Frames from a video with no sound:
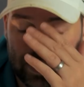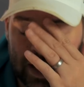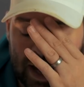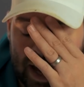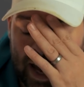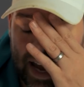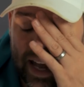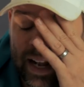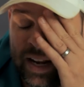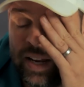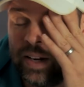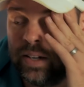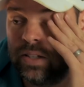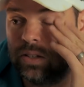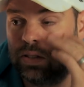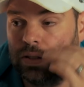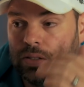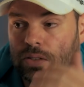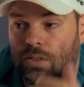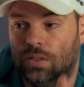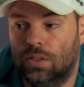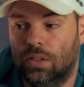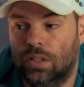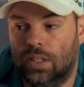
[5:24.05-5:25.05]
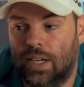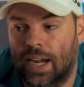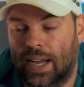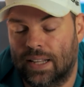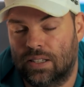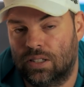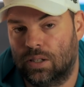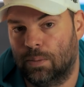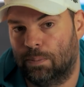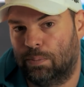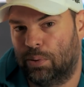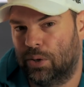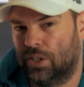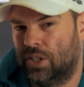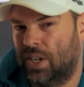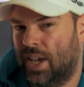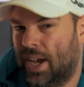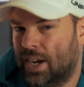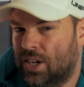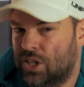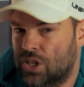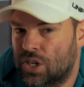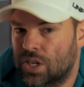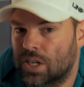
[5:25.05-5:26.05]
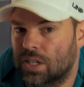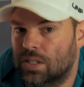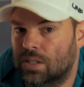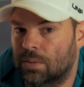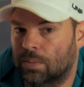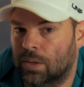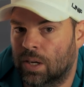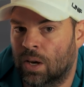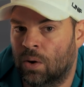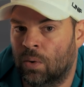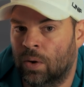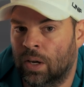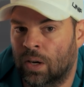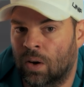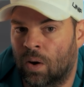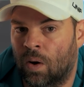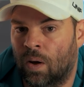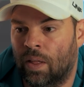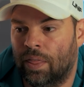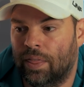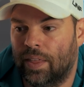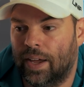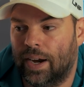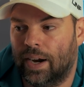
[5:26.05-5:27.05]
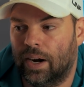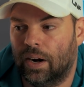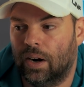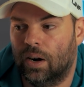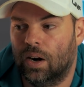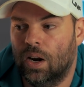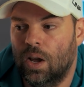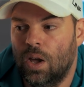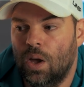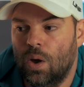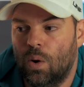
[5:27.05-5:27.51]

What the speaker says: Canon has got some protectionism going on there